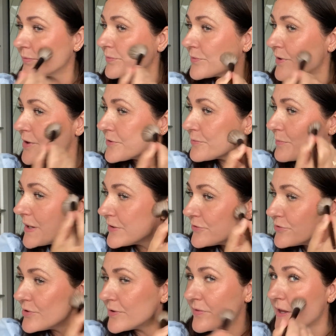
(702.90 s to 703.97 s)
Just make
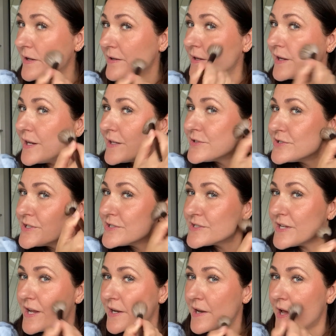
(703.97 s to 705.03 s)
sure that the edges
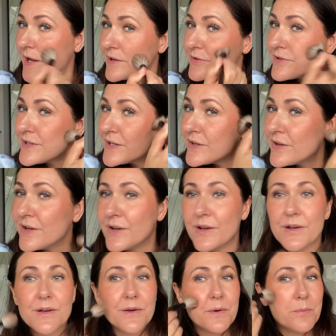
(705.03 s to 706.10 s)
are nice and
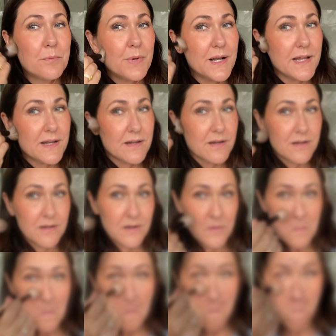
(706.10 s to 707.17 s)
blended.
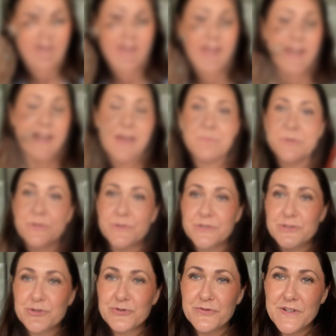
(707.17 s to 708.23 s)
And I'm going
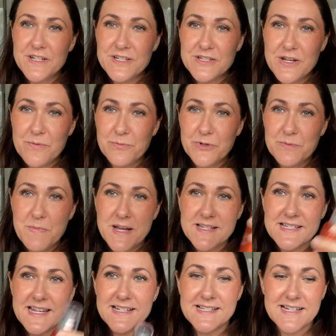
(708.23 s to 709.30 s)
to finish up with my
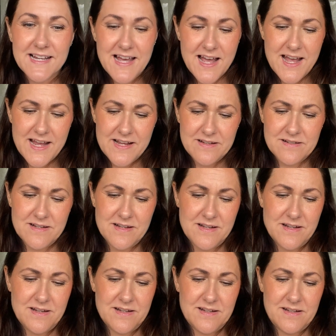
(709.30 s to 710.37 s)
Chantecaille
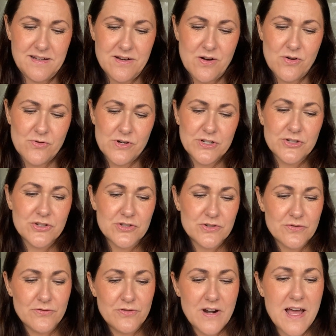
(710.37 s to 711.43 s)
orange
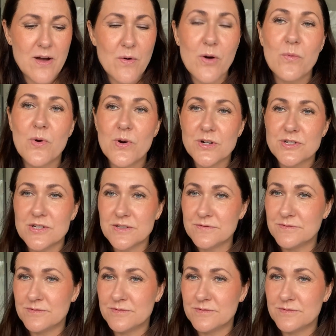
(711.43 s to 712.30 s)
flower water.